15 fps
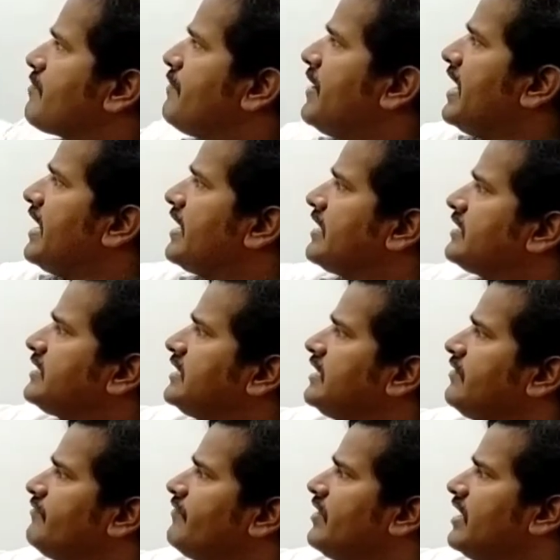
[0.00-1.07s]
by
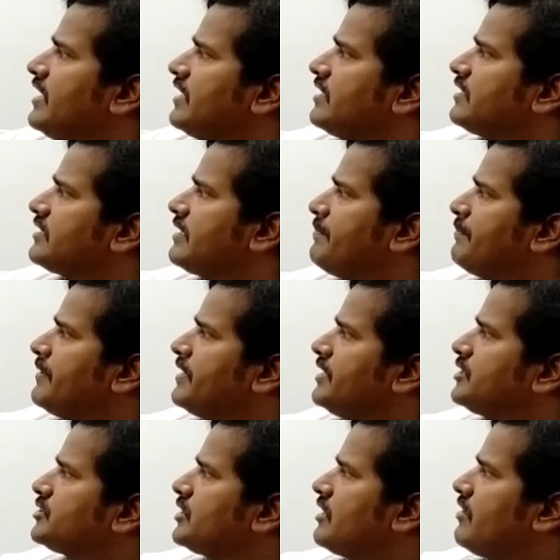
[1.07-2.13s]
T1,
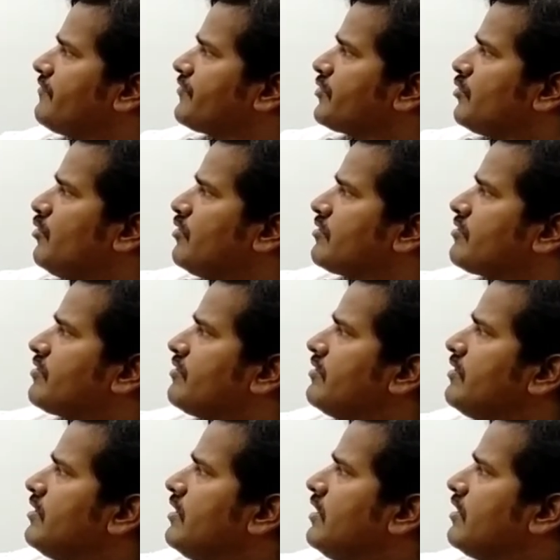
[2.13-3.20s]
temperature of source.
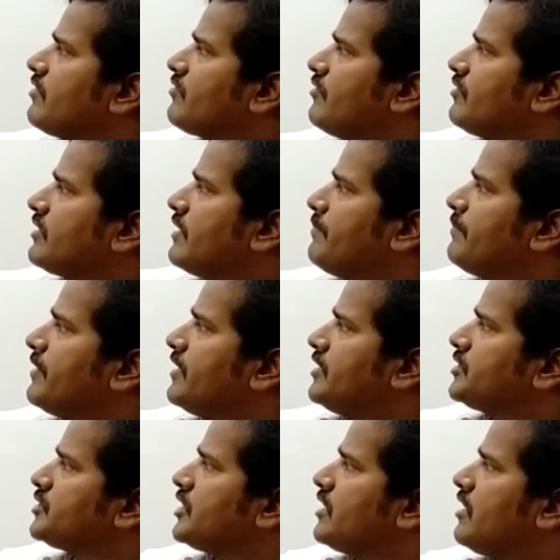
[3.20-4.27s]
So
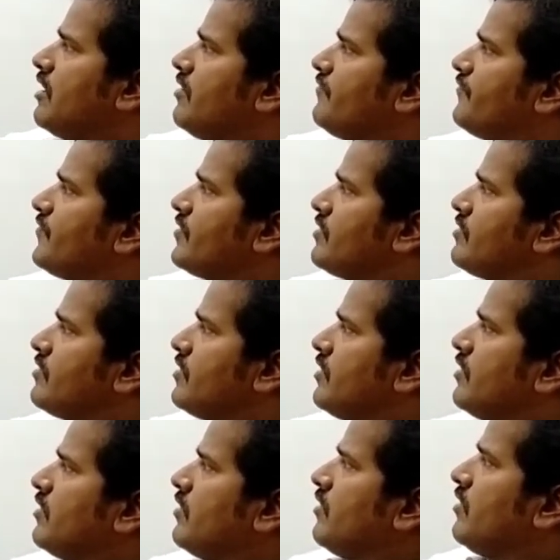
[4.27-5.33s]
temperature of
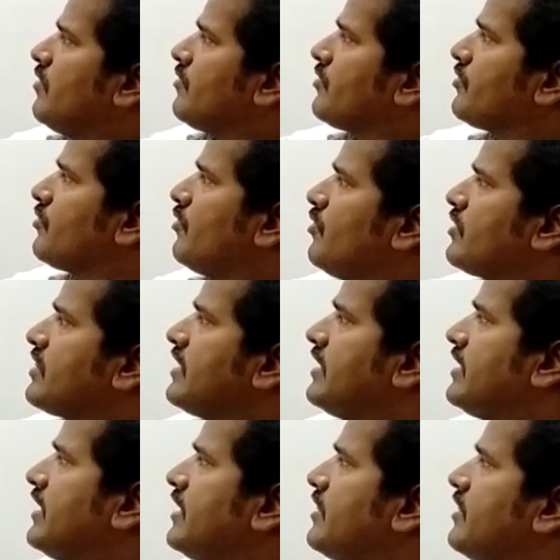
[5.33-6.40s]
source
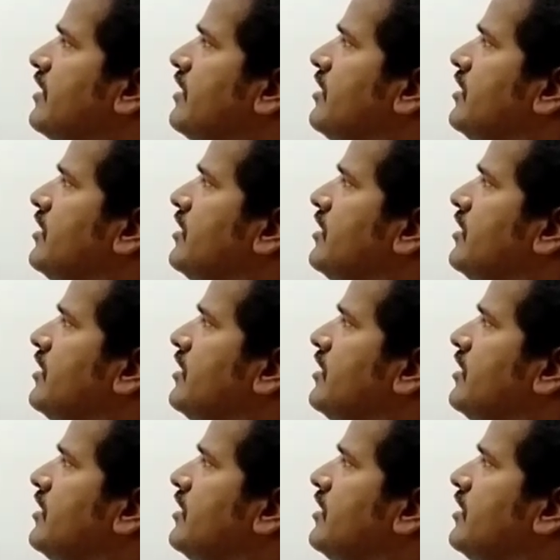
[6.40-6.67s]
it is.